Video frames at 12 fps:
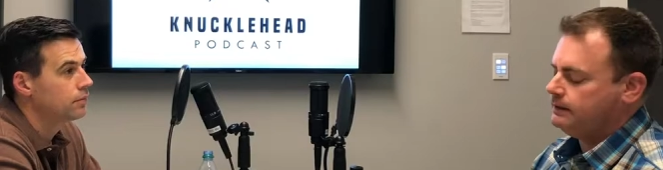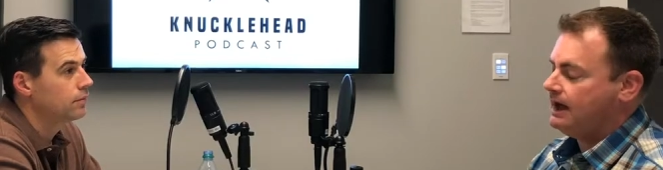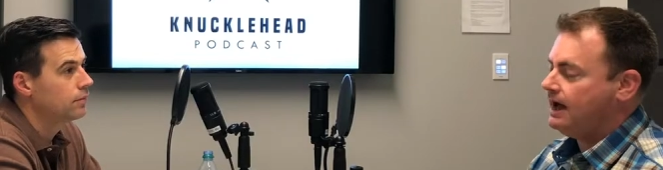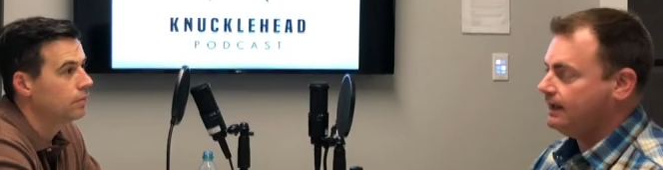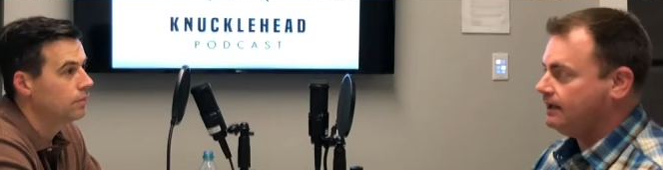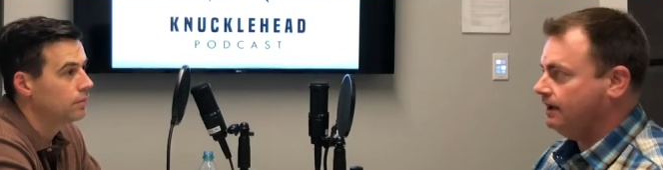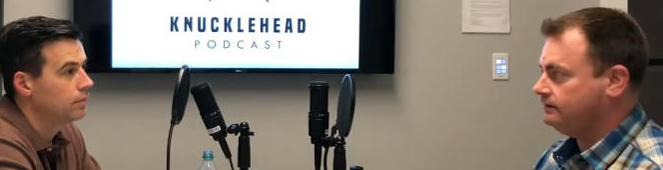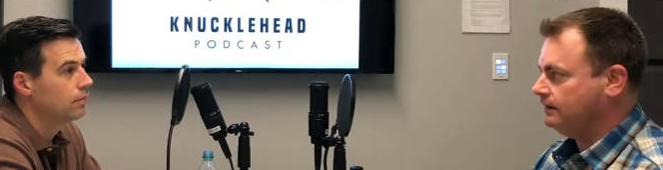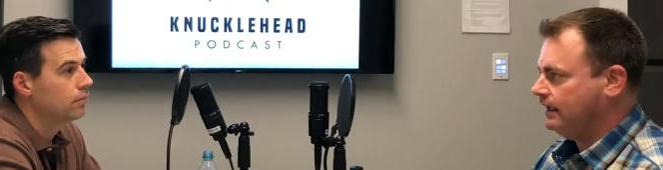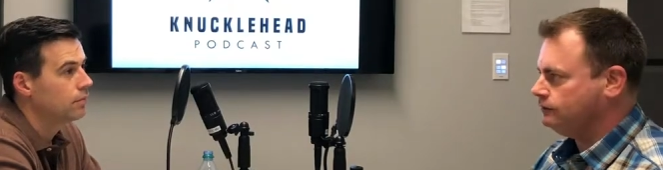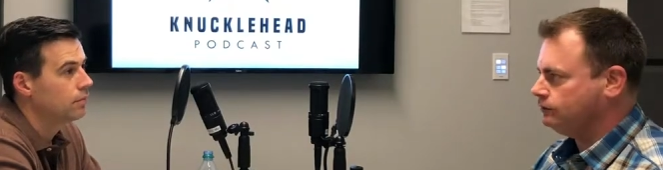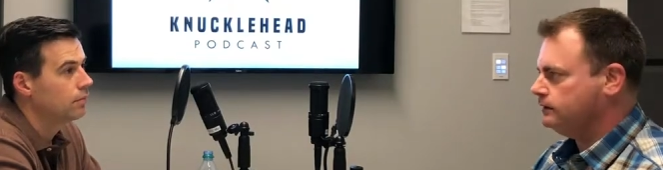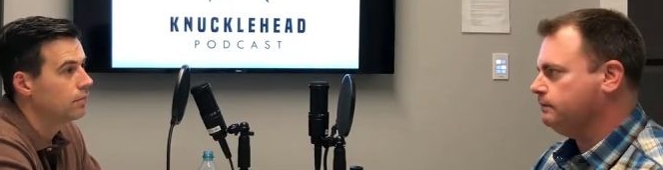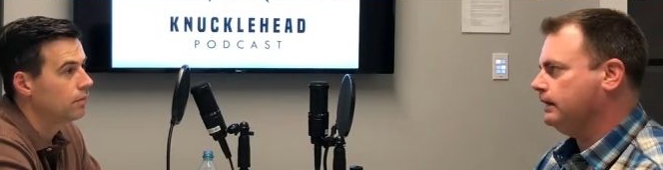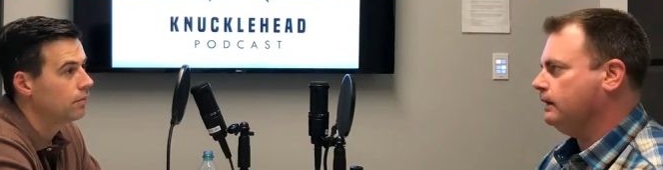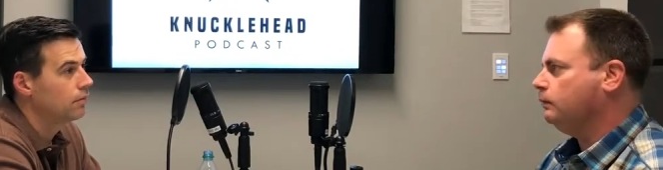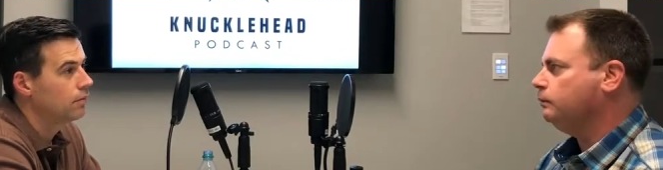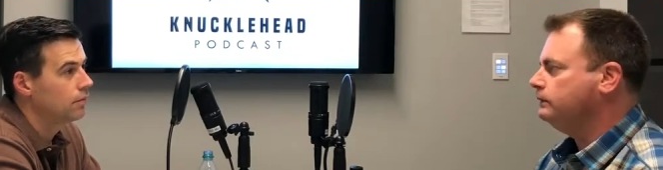Speaker 1: be high cost to entry
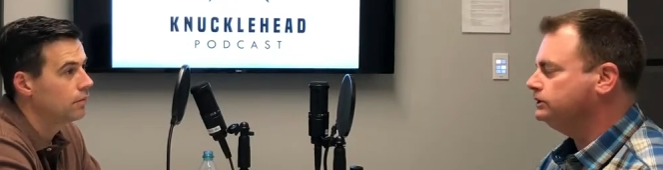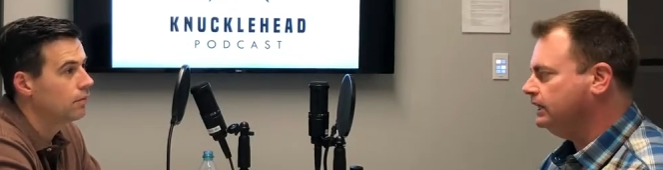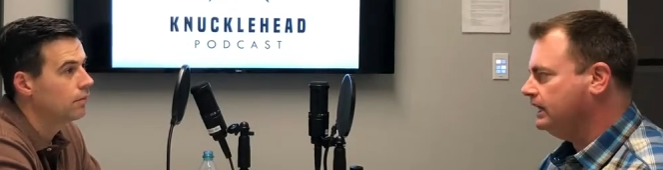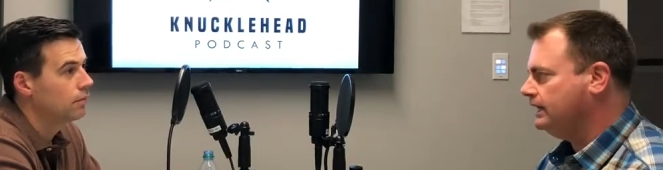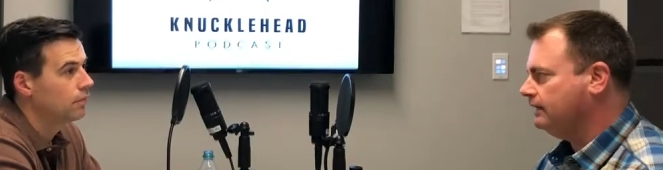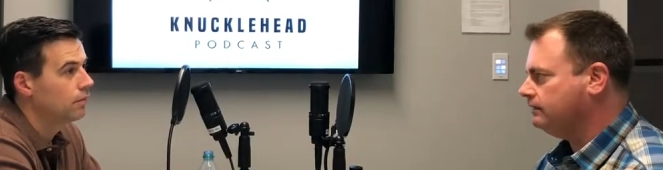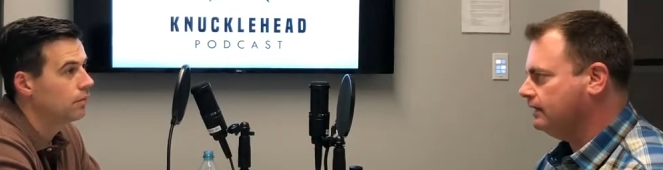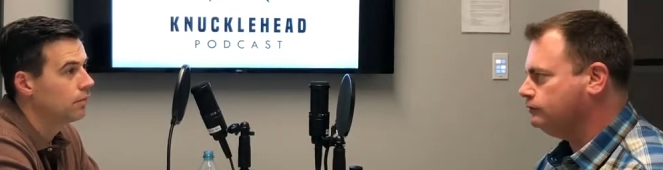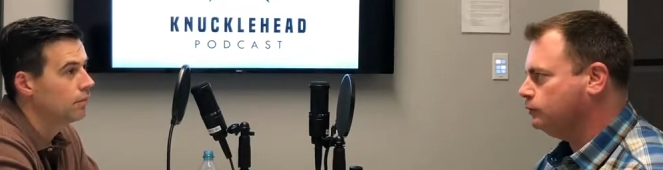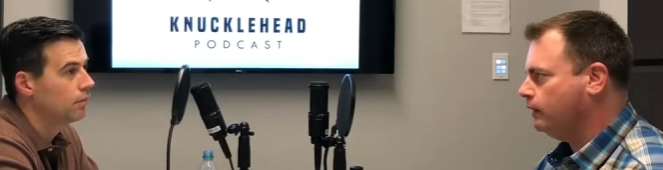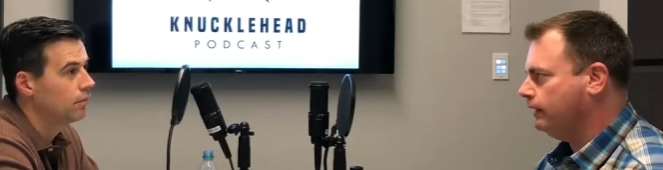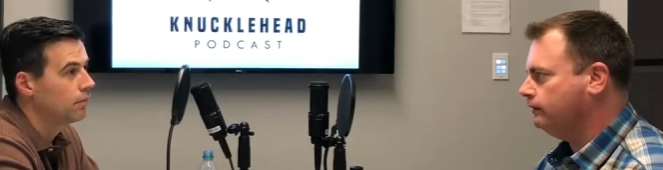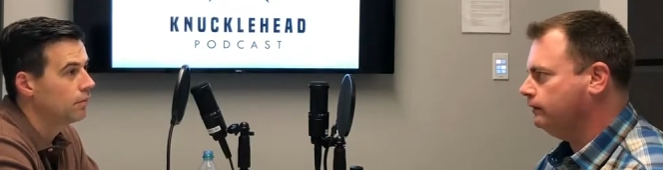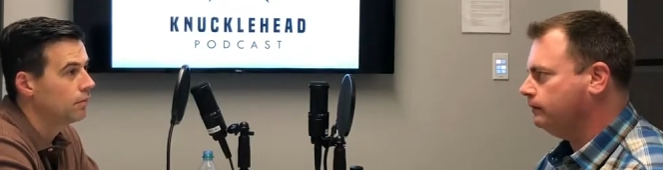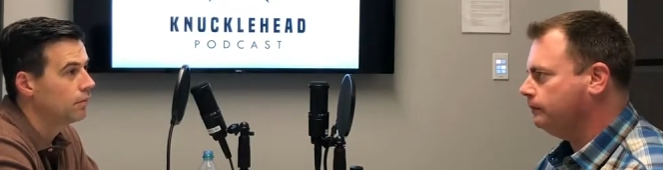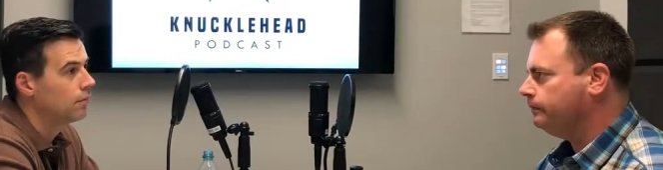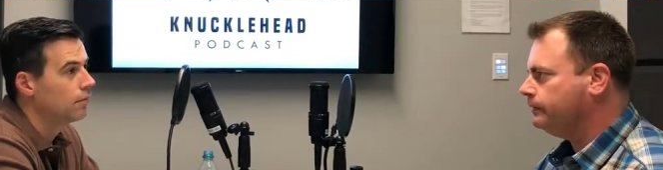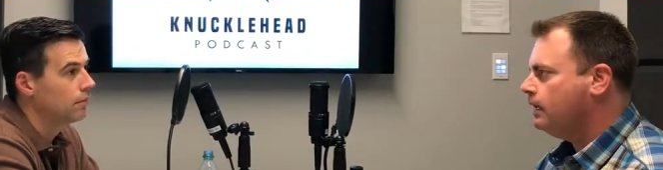depending on machining and things you want to
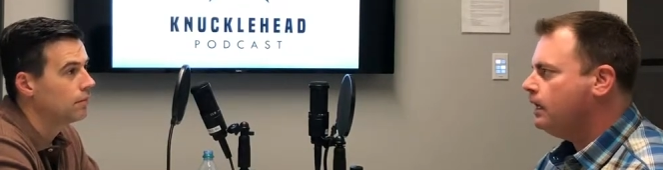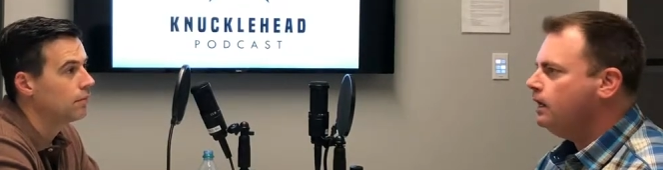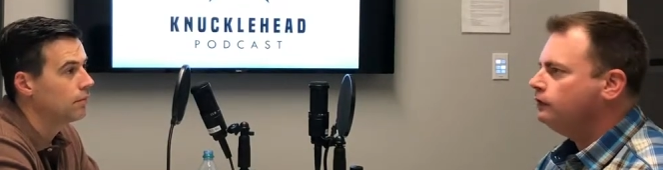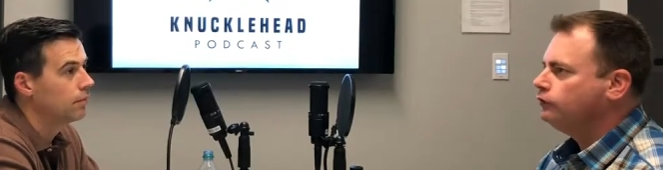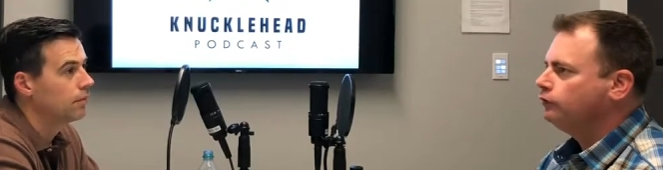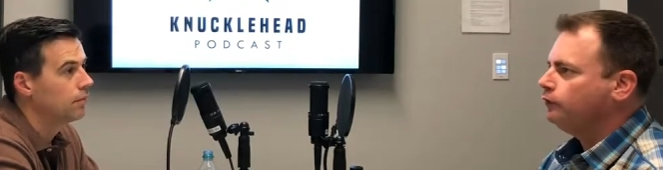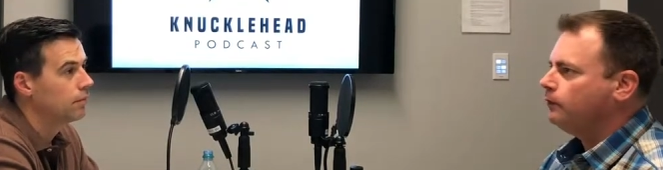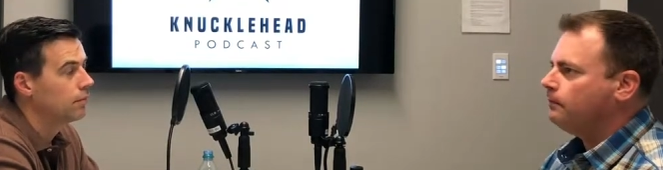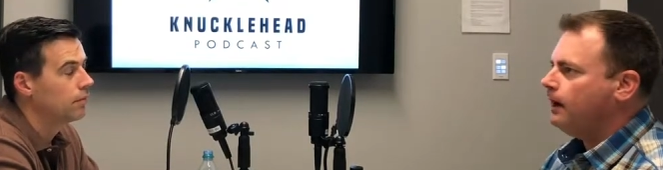do. So for